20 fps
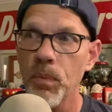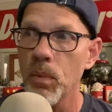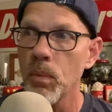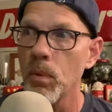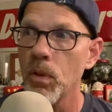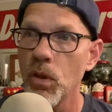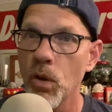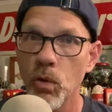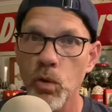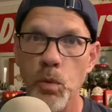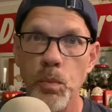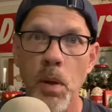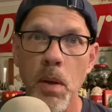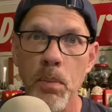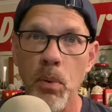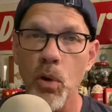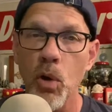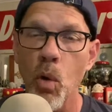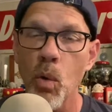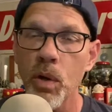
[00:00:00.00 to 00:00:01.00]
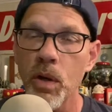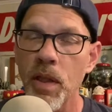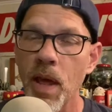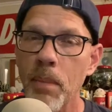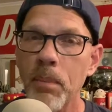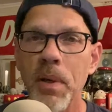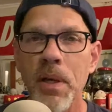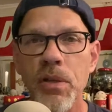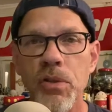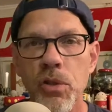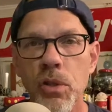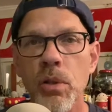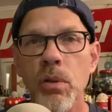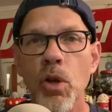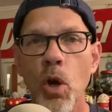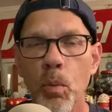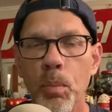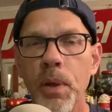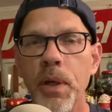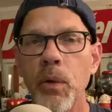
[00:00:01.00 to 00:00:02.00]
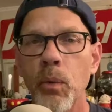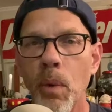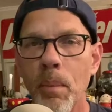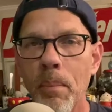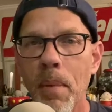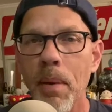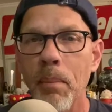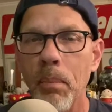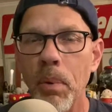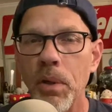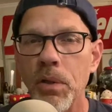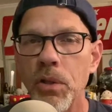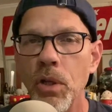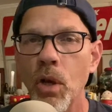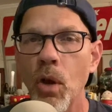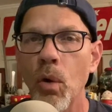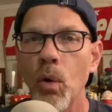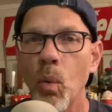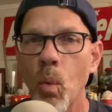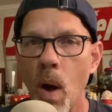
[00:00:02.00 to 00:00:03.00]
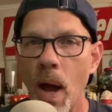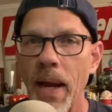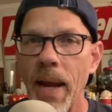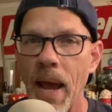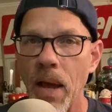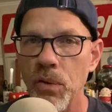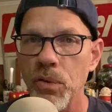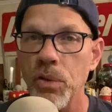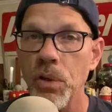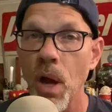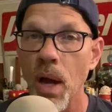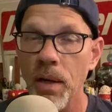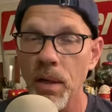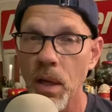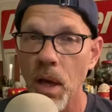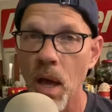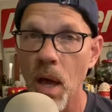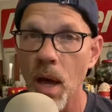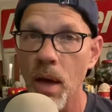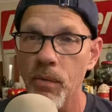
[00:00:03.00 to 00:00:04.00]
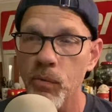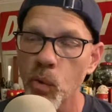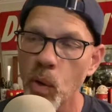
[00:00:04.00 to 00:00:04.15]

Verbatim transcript: those people going to that because nobody remembered to go to whitehouse.gov.